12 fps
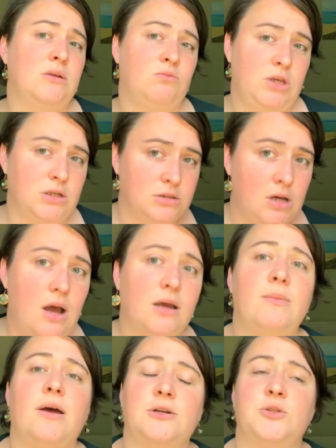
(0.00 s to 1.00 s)
and we can talk
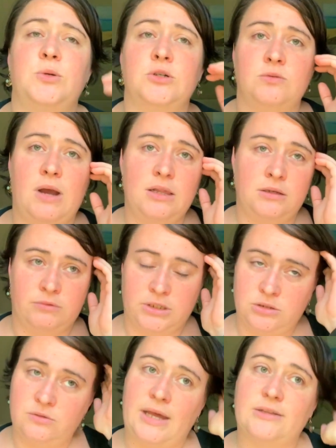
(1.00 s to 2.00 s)
about our spirituality and we
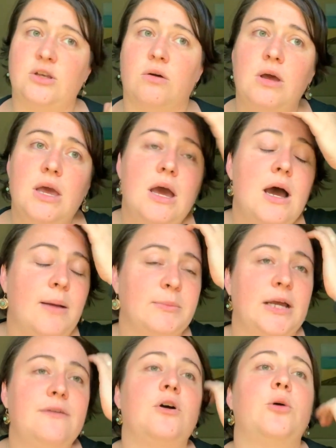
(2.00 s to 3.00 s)
can do that. So I'm
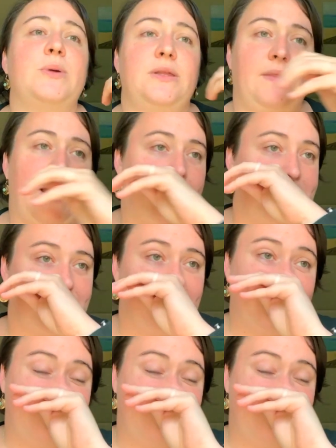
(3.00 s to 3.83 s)
kind of hoping that